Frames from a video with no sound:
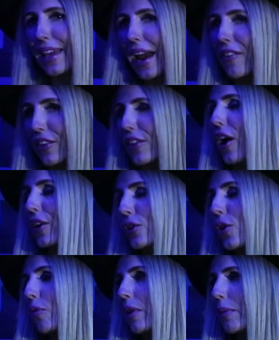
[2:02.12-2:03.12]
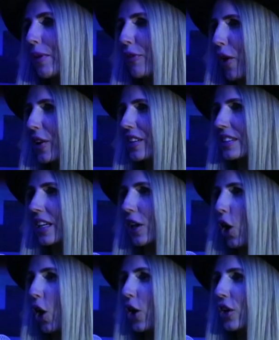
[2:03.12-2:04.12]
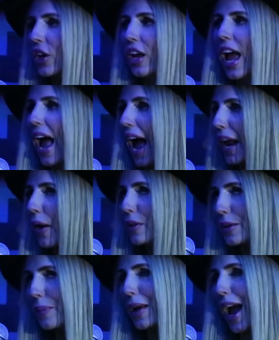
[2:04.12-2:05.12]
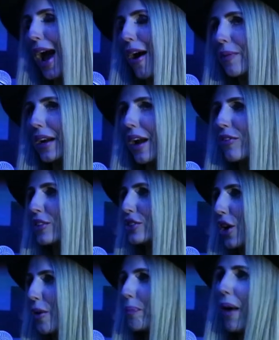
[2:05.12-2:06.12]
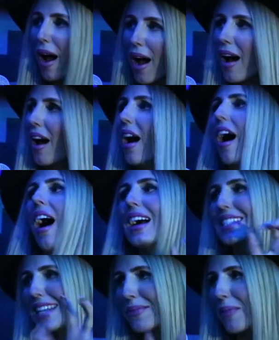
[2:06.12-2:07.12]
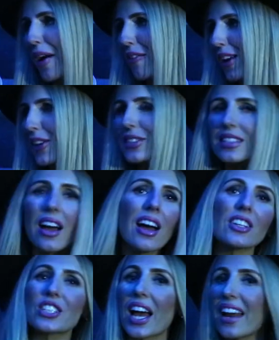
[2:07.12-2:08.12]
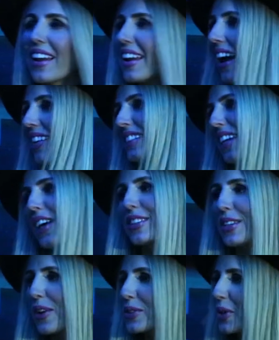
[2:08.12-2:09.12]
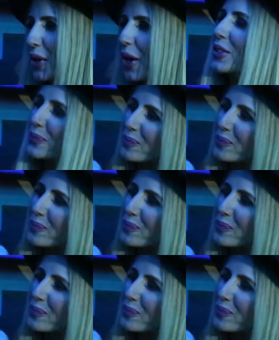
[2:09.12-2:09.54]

the area that I'd normally be focusing on, and I was a bit out of my comfort zone, but I did my research and I nailed it, so I was all good.